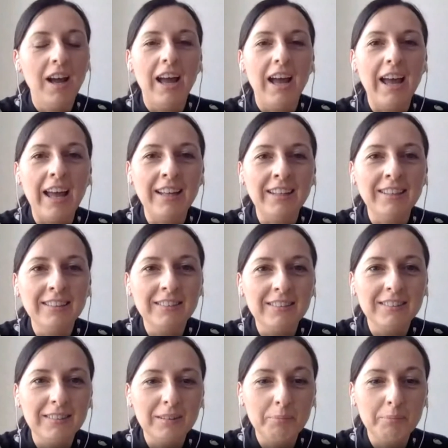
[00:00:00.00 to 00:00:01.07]
And
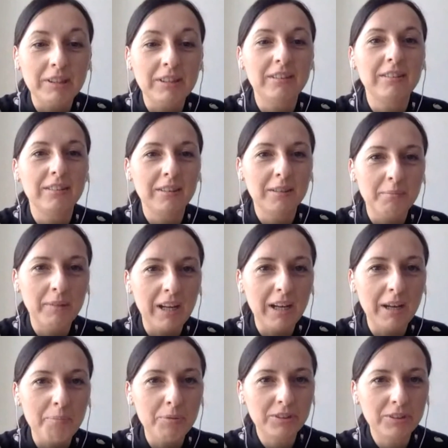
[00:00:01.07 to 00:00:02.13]
but
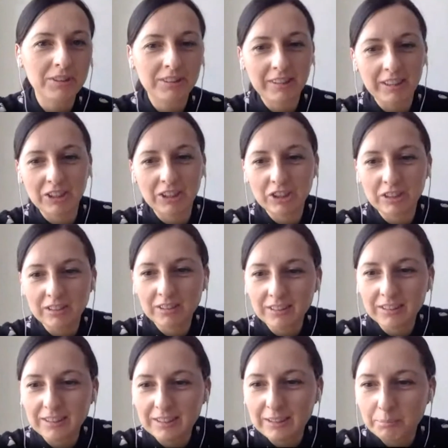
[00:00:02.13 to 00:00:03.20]
my presentation
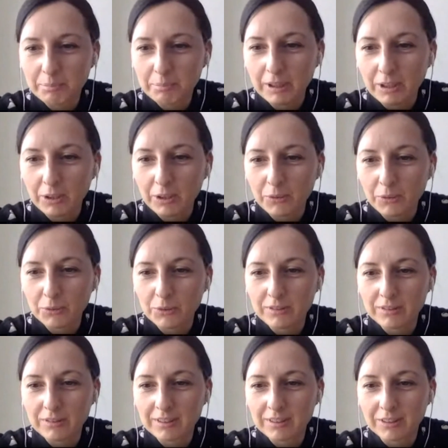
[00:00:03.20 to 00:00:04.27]
is about
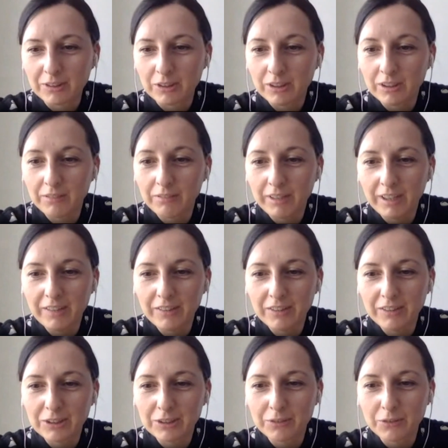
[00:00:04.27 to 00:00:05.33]

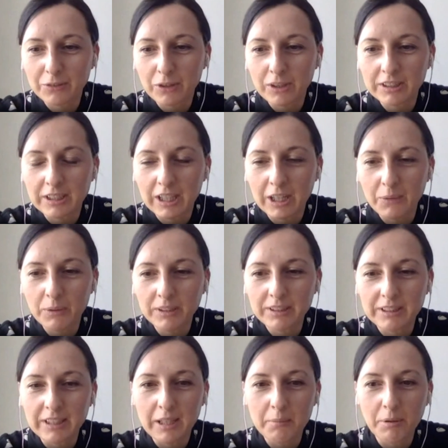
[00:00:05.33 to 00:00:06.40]
coronavirus. Of course, I will
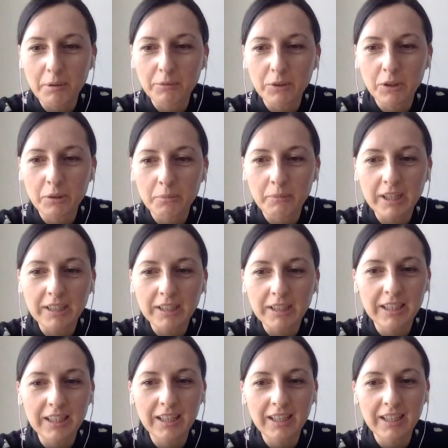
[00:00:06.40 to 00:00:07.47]
say about
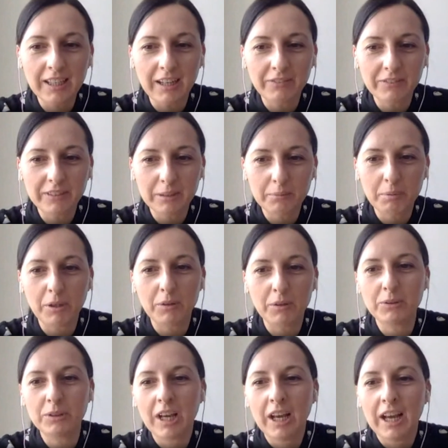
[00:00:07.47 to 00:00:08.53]
Hromadske and after
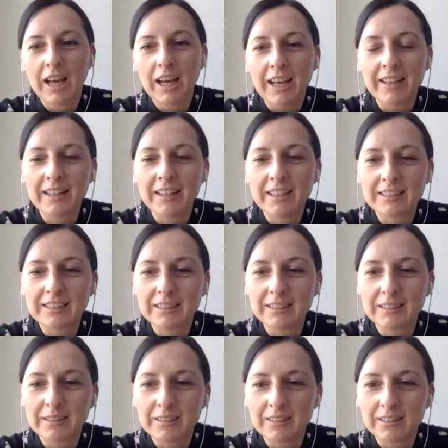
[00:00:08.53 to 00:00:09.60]
about
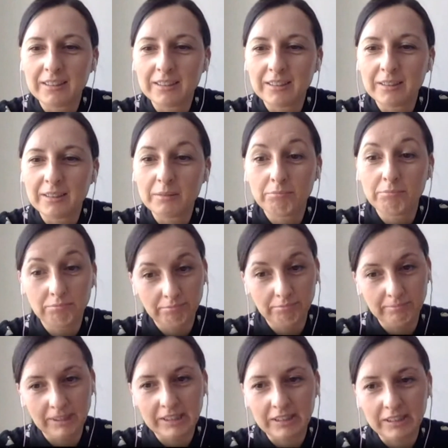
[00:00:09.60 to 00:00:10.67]
another
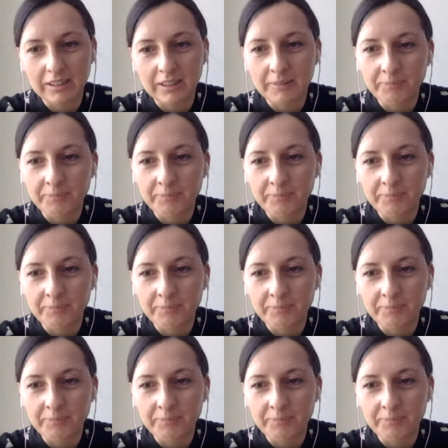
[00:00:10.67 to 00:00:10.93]
media.